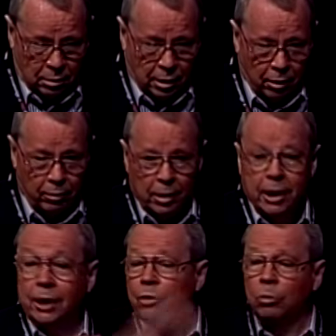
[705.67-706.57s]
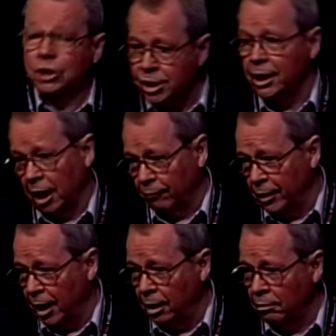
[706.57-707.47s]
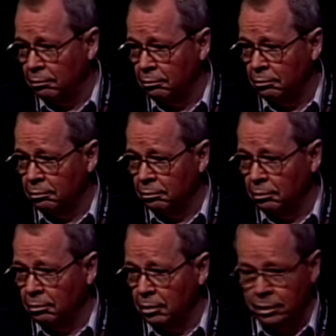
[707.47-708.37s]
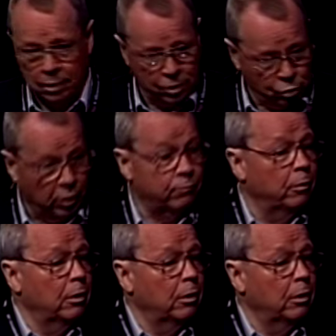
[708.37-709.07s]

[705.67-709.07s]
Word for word: Now, you don't see it every day. It, it's sort of,